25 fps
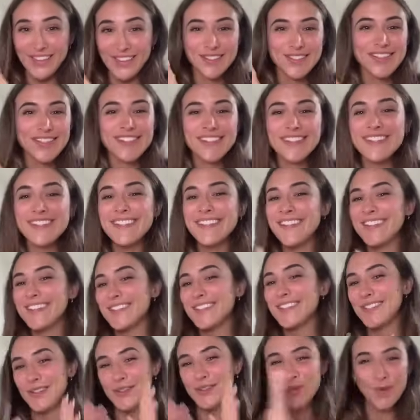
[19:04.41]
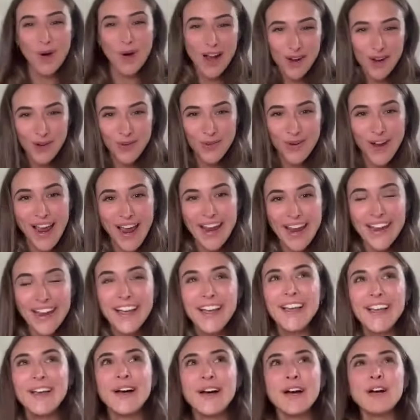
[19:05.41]
There's a dissonance, you walk away.
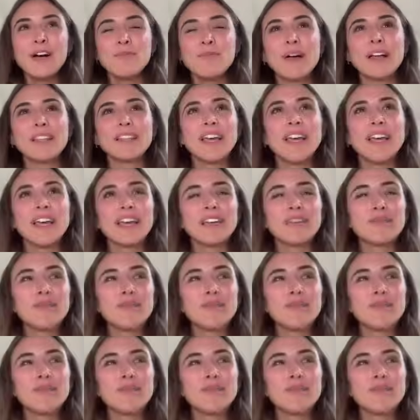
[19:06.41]
But like